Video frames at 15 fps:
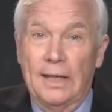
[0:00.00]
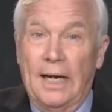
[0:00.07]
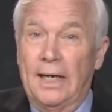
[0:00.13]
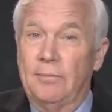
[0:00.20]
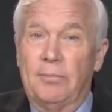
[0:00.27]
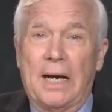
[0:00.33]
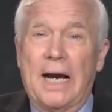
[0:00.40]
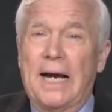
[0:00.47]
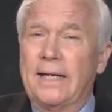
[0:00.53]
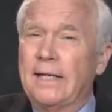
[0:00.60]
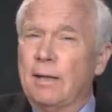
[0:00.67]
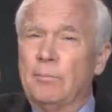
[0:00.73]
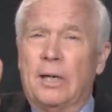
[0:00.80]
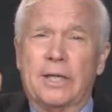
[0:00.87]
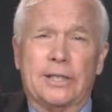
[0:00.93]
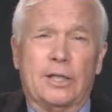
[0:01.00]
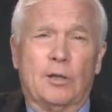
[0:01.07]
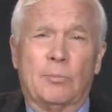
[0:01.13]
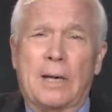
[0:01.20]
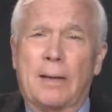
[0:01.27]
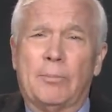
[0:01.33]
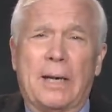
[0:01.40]
I had that monkey
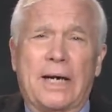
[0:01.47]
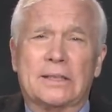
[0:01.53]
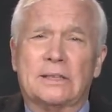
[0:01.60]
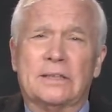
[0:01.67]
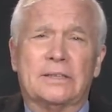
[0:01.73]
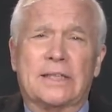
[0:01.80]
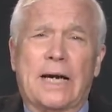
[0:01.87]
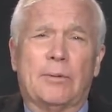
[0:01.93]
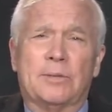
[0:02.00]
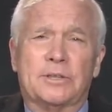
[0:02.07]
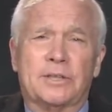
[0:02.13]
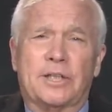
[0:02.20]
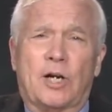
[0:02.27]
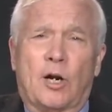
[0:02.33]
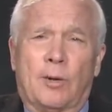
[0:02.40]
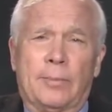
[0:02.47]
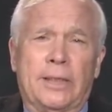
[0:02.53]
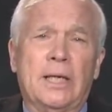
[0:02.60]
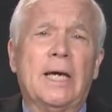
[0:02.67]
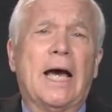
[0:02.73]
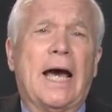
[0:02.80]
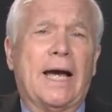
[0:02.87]
on my back since I was in the Army.
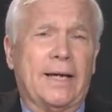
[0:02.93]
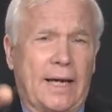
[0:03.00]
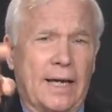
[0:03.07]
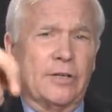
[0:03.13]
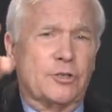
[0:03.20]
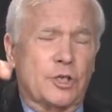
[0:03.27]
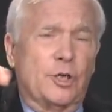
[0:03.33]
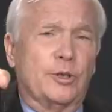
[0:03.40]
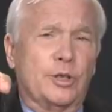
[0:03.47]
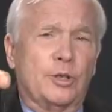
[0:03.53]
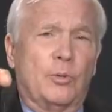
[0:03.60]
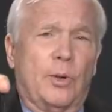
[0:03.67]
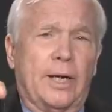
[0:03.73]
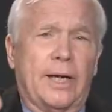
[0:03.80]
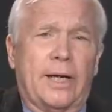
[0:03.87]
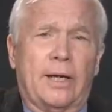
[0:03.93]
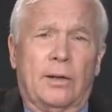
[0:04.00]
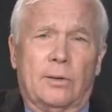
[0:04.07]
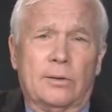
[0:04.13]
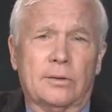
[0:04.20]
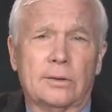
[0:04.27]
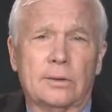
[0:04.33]
I can show you the way
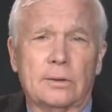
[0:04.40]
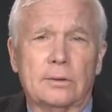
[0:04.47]
out.